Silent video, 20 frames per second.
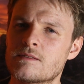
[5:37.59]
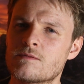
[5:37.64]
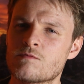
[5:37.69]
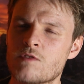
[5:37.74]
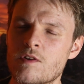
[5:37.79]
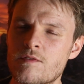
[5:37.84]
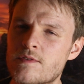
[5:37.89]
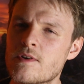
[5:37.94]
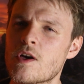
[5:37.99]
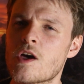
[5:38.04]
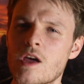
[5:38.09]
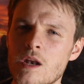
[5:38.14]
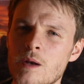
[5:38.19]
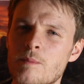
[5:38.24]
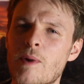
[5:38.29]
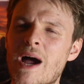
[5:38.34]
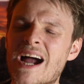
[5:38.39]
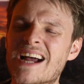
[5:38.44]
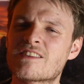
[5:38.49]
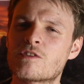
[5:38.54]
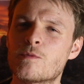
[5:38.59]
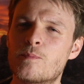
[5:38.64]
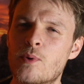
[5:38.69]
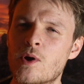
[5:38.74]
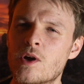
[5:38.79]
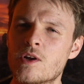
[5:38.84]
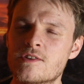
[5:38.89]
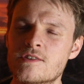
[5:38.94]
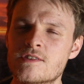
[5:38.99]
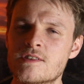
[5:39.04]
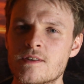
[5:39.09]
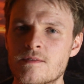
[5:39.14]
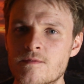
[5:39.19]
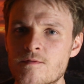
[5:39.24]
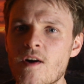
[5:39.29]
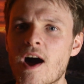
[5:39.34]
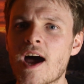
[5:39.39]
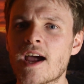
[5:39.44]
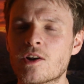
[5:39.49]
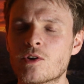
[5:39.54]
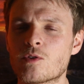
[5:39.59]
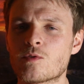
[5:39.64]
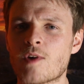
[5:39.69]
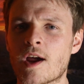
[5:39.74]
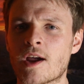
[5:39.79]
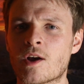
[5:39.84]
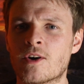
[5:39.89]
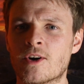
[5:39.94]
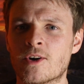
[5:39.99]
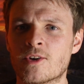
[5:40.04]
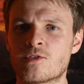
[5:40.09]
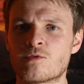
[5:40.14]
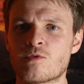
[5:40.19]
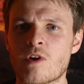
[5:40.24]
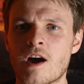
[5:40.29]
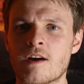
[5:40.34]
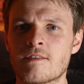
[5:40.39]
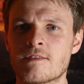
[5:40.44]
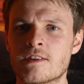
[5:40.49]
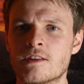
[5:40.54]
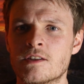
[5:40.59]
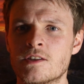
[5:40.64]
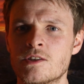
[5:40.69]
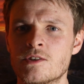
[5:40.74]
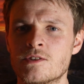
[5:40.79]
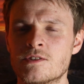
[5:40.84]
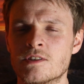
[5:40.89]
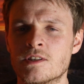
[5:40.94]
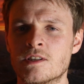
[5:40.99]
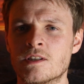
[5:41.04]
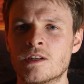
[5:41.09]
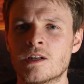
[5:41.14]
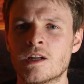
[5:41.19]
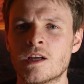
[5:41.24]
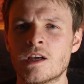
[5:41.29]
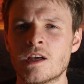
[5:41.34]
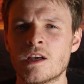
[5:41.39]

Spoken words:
reverting back to purchasing vinyl records rather than using